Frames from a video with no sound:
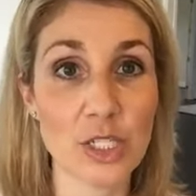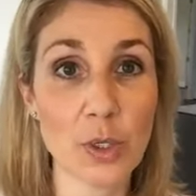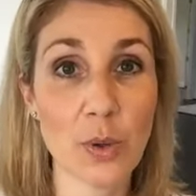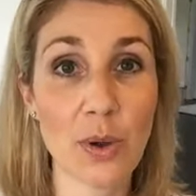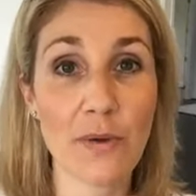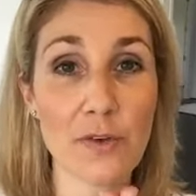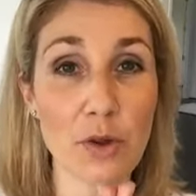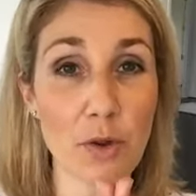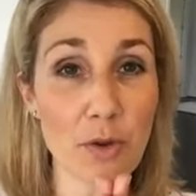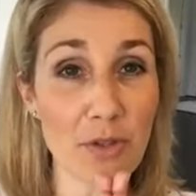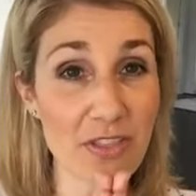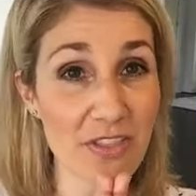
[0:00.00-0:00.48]
So
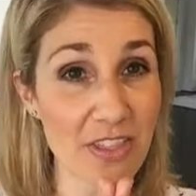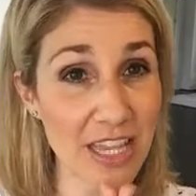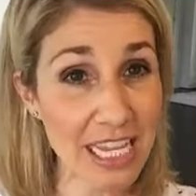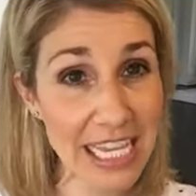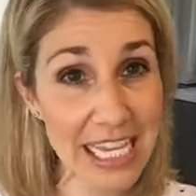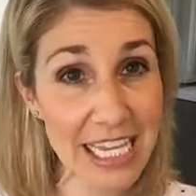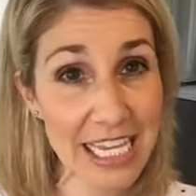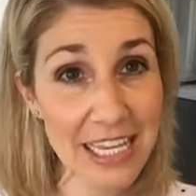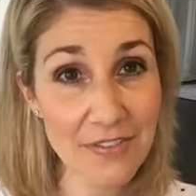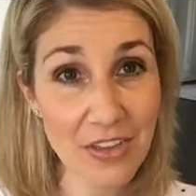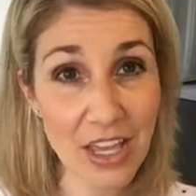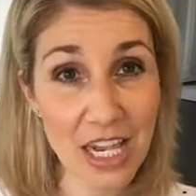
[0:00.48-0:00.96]
if you're
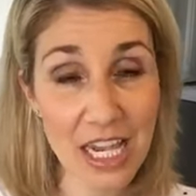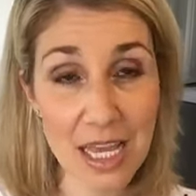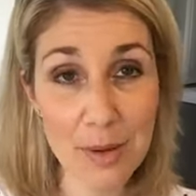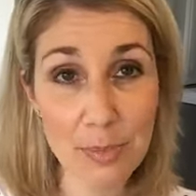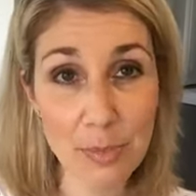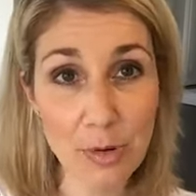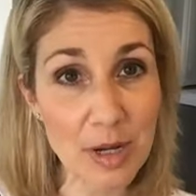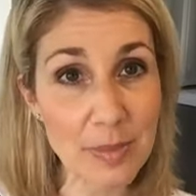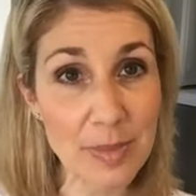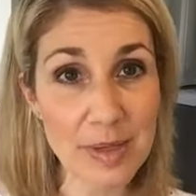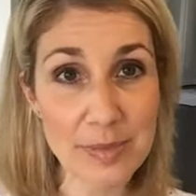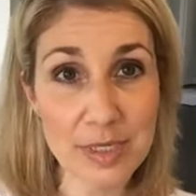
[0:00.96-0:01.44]
thinking of getting a
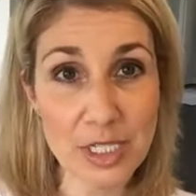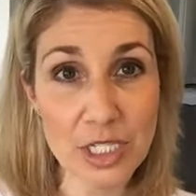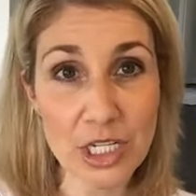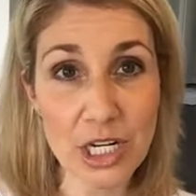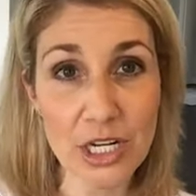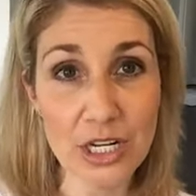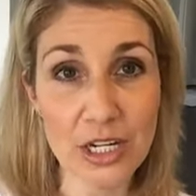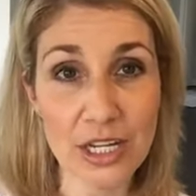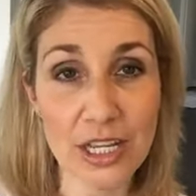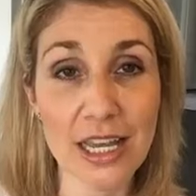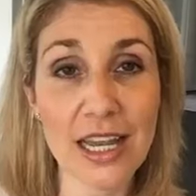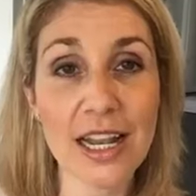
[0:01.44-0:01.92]
premium
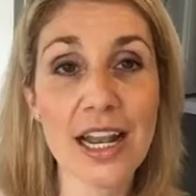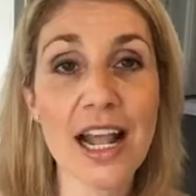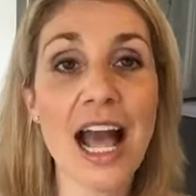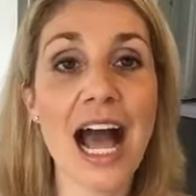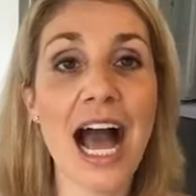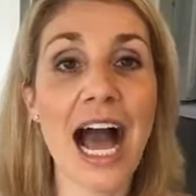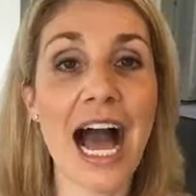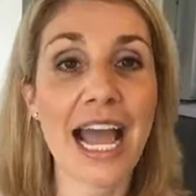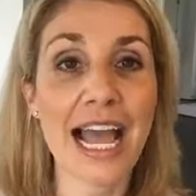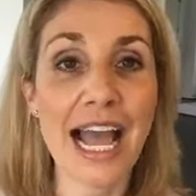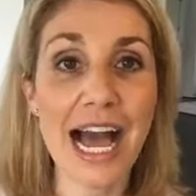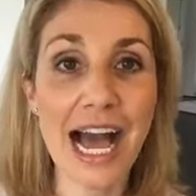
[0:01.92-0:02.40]
starter kit,
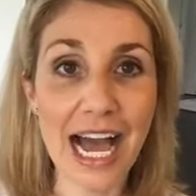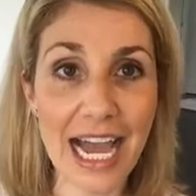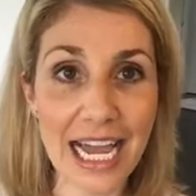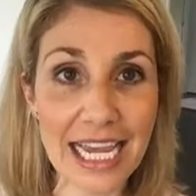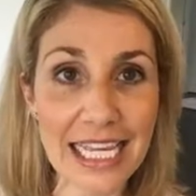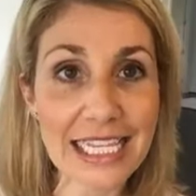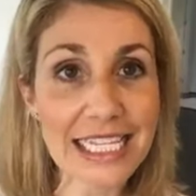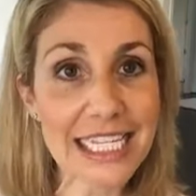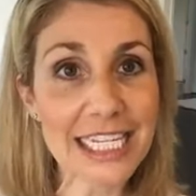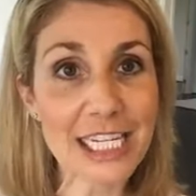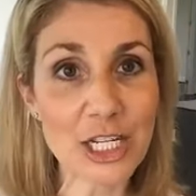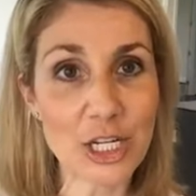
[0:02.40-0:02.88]
I
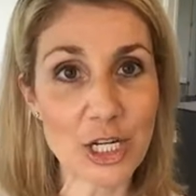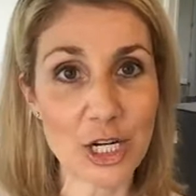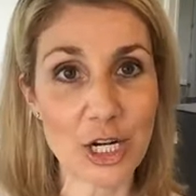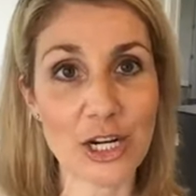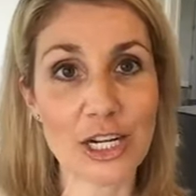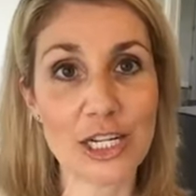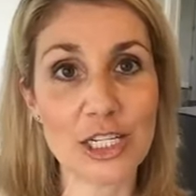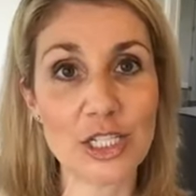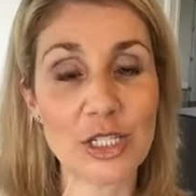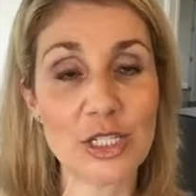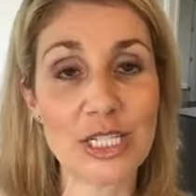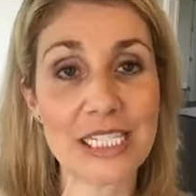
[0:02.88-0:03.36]
highly
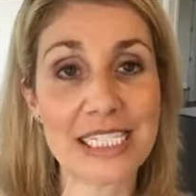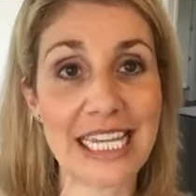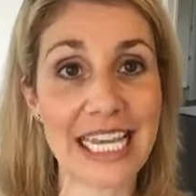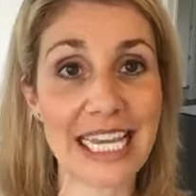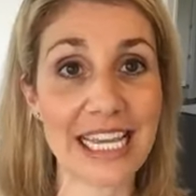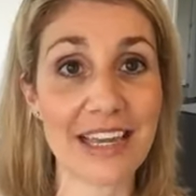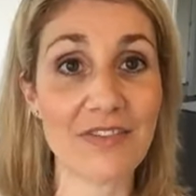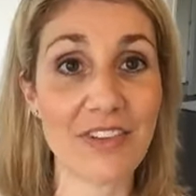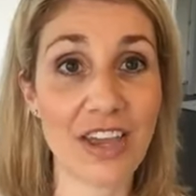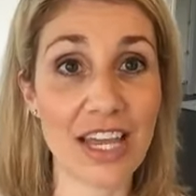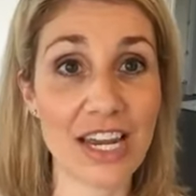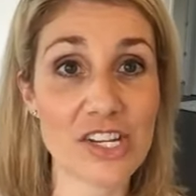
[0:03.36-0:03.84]
encourage you to
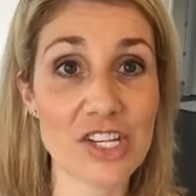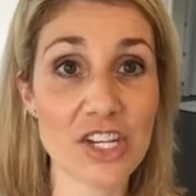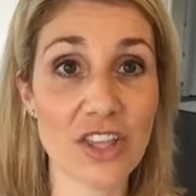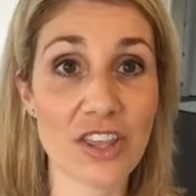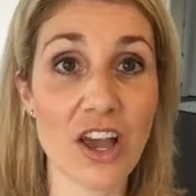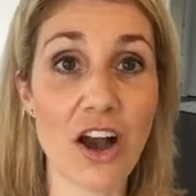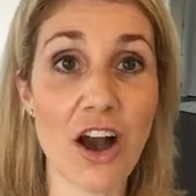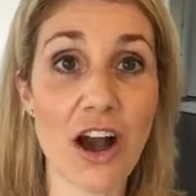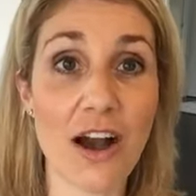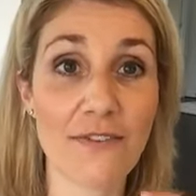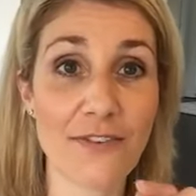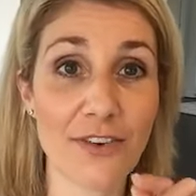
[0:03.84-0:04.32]
take advantage of
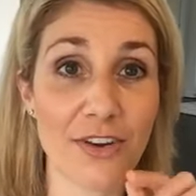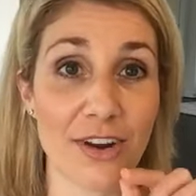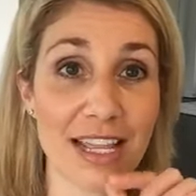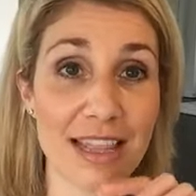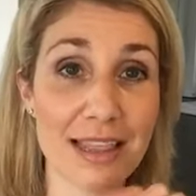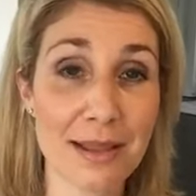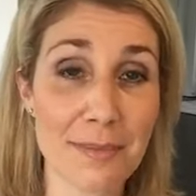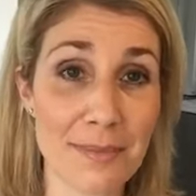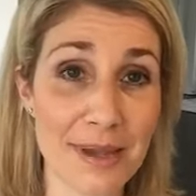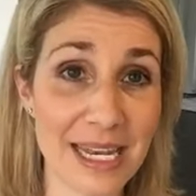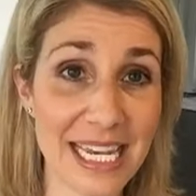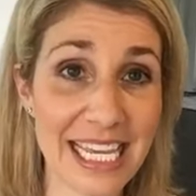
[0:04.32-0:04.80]
the offer
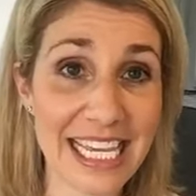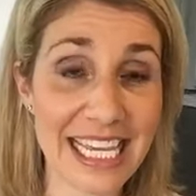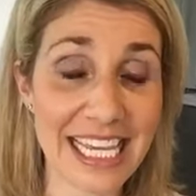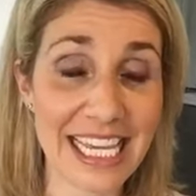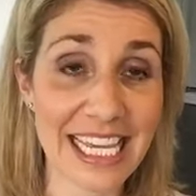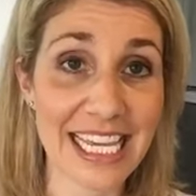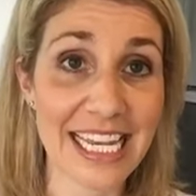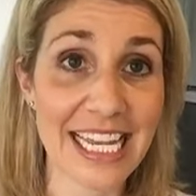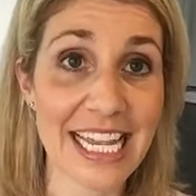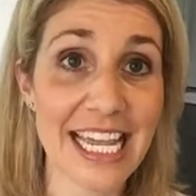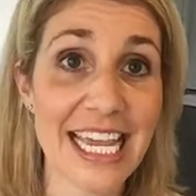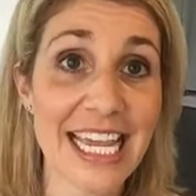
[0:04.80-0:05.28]
in the mini
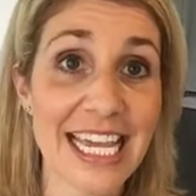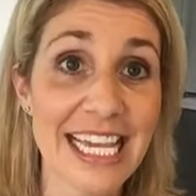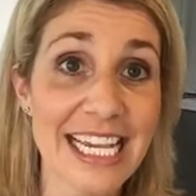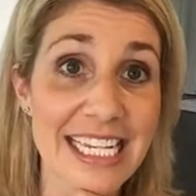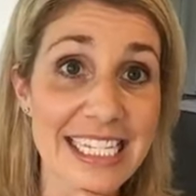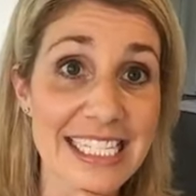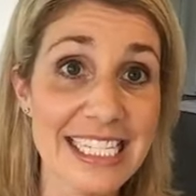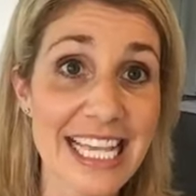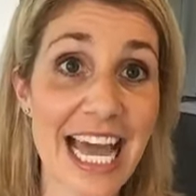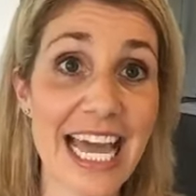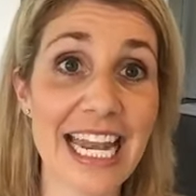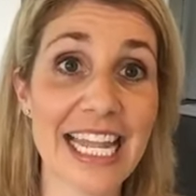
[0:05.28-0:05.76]
kit
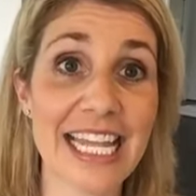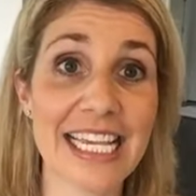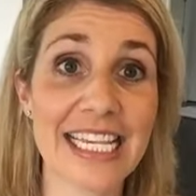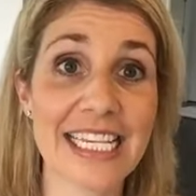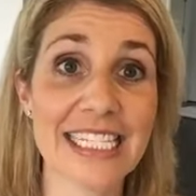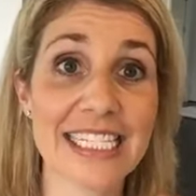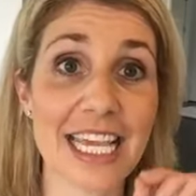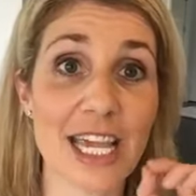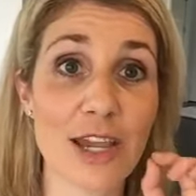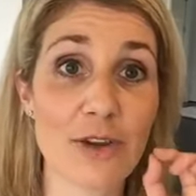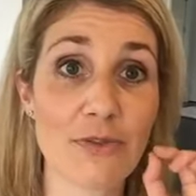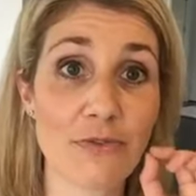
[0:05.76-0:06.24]
because that
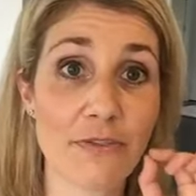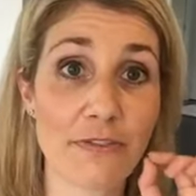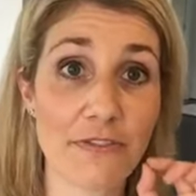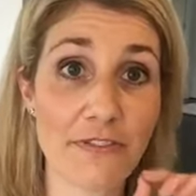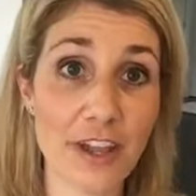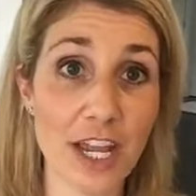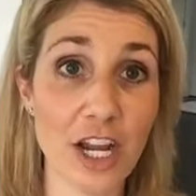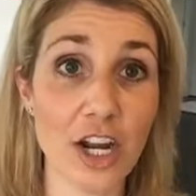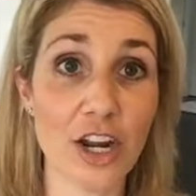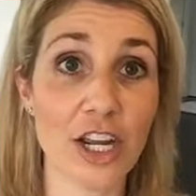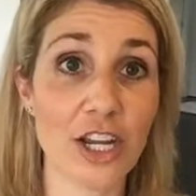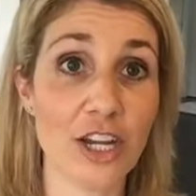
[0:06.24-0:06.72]
is a
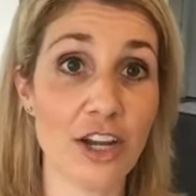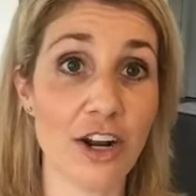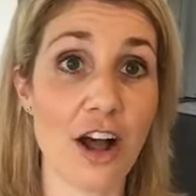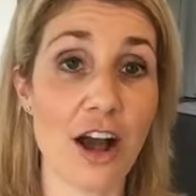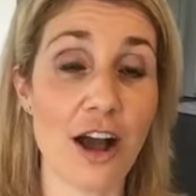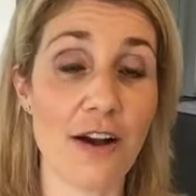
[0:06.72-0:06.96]
very good